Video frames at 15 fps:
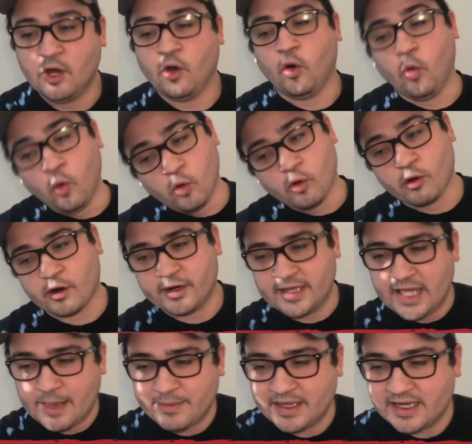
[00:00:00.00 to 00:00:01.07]
Or,
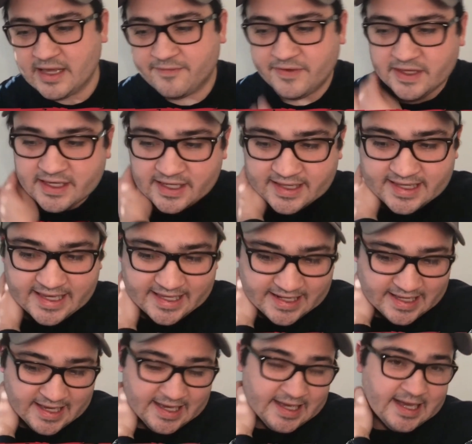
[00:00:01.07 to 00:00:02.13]
I mean, if he can
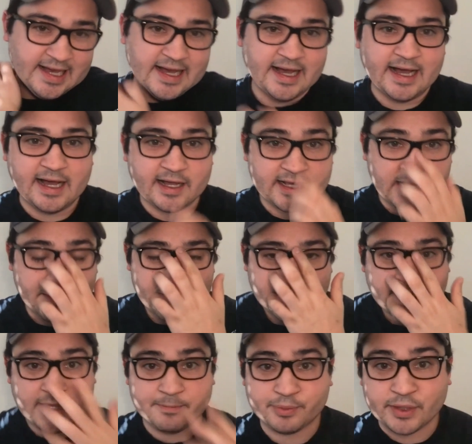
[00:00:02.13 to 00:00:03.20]
come in
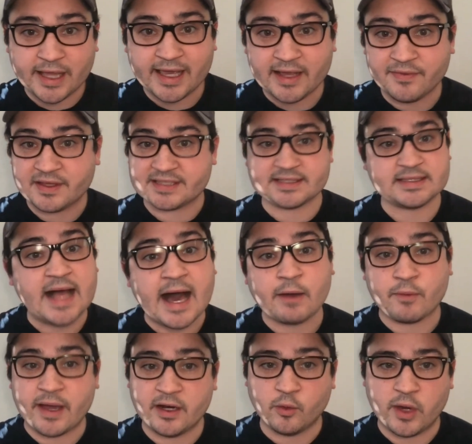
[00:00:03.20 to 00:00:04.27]
and play in the slot
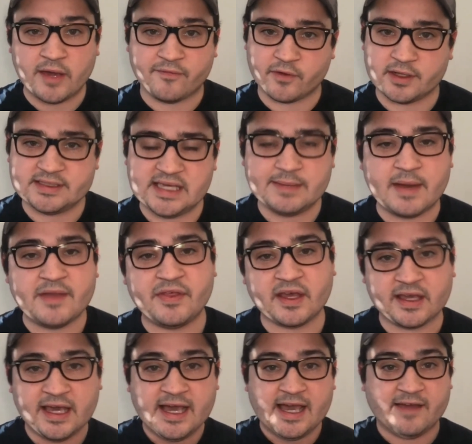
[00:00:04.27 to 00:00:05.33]
right away for a team. I think
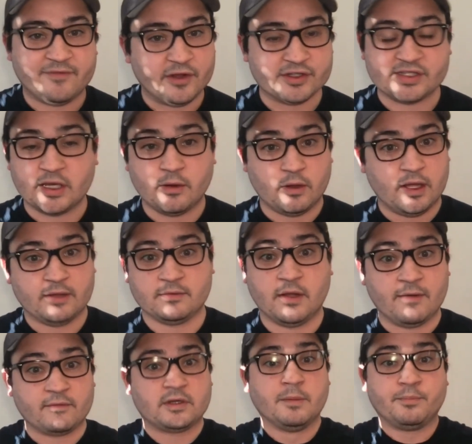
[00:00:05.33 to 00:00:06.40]
if there's
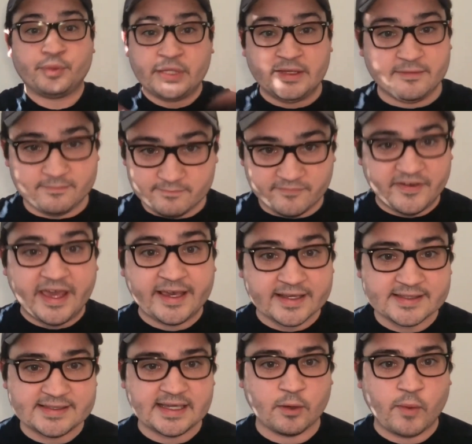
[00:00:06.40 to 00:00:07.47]
a complete
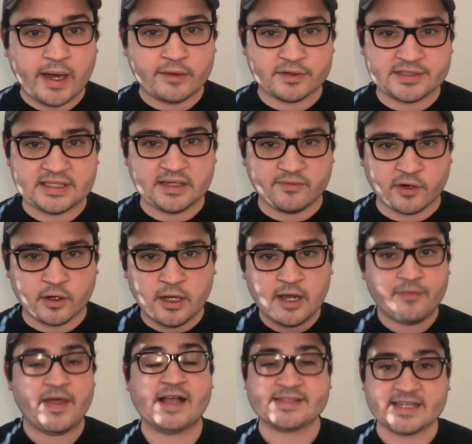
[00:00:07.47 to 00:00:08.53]
vacancy at wide receiver,
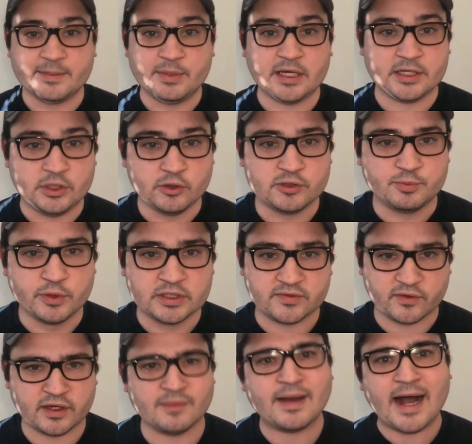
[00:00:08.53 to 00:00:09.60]
that's going to be a huge boost for
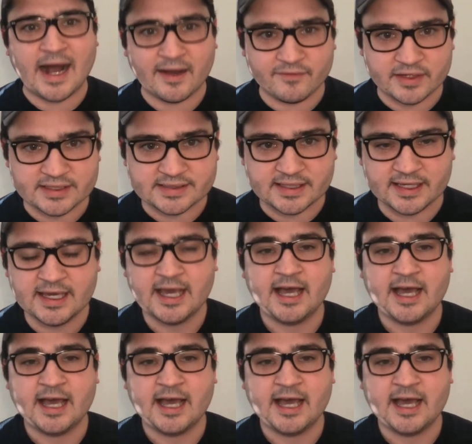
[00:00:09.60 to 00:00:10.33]
him, obviously.